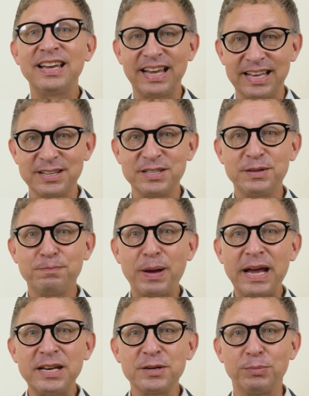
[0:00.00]
It is
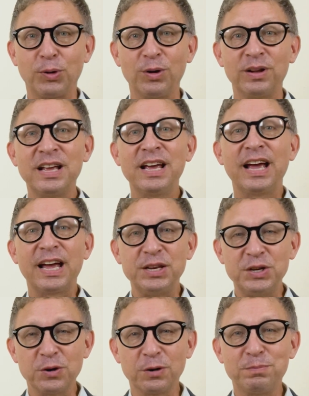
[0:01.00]
debatable,
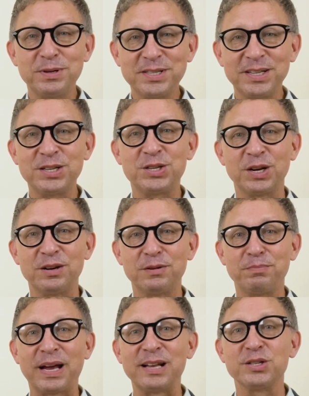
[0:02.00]
and your position
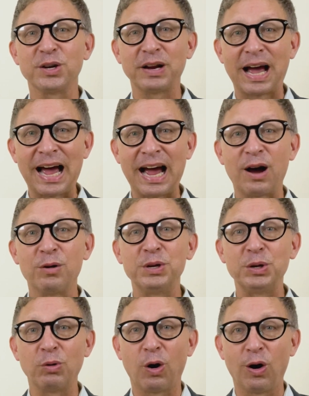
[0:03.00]
depends on how
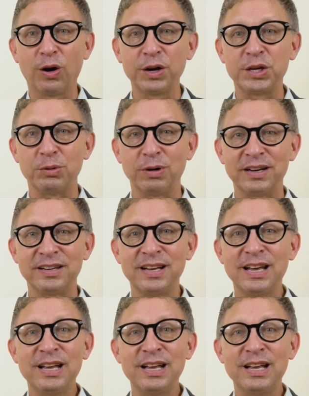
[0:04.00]
you argue it,